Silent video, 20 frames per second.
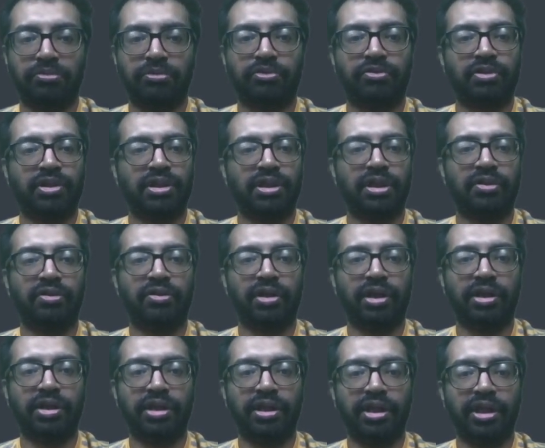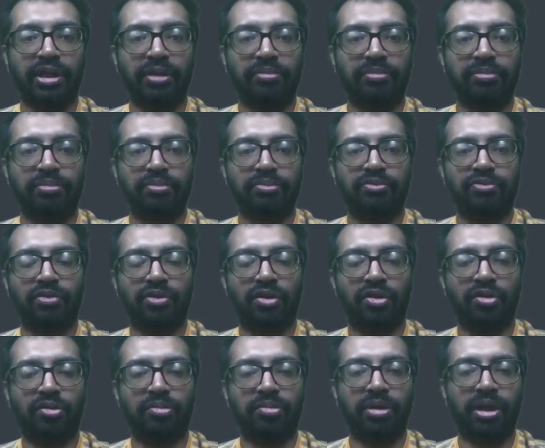First I will write the name
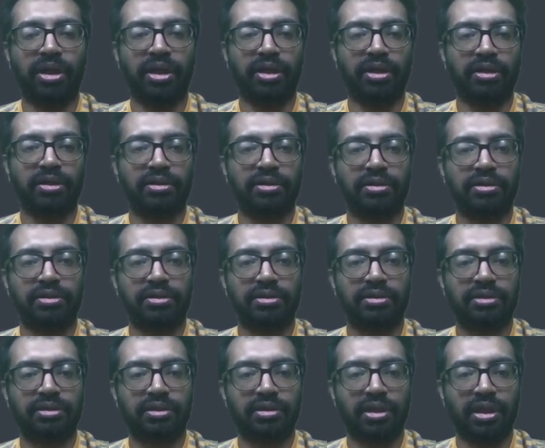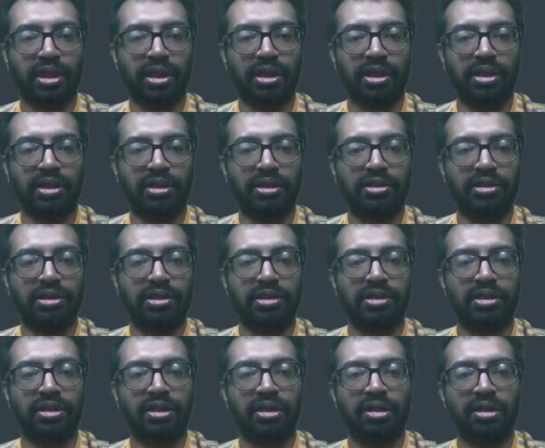followed by an integer,
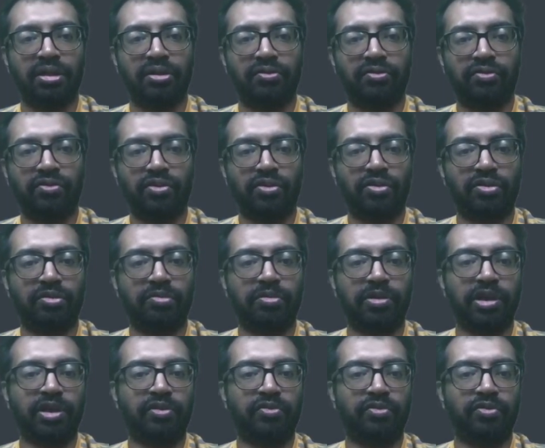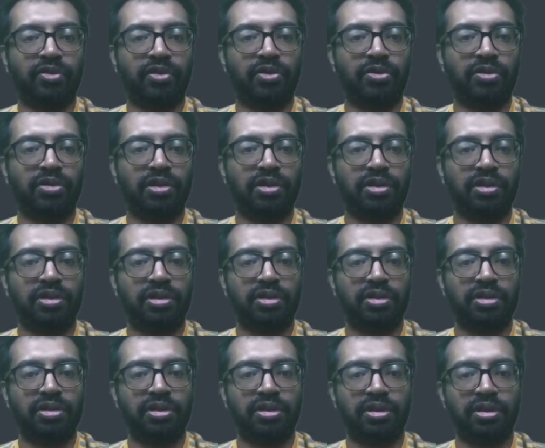followed by a float,
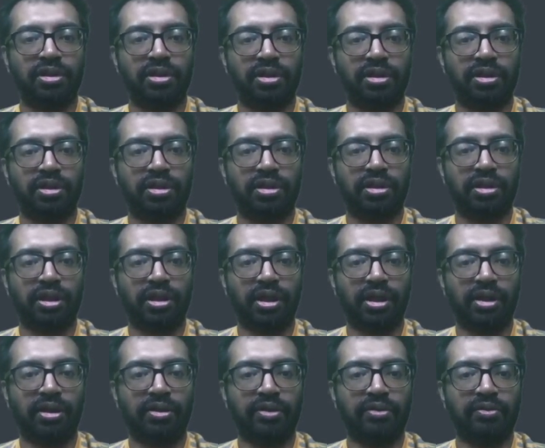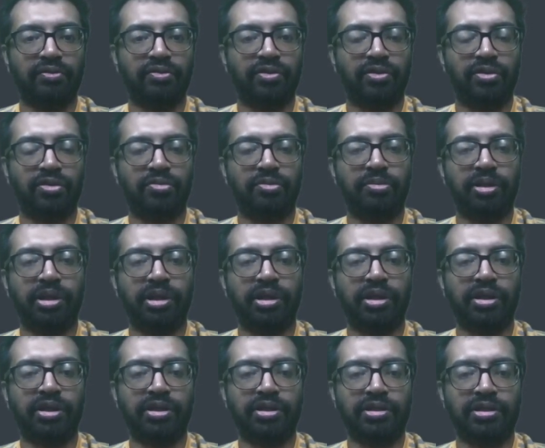and followed by an
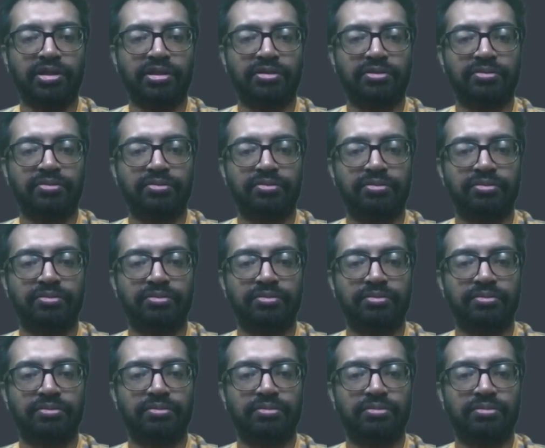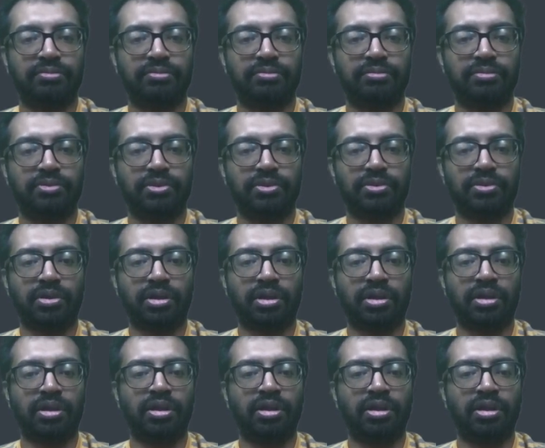integer. Okay.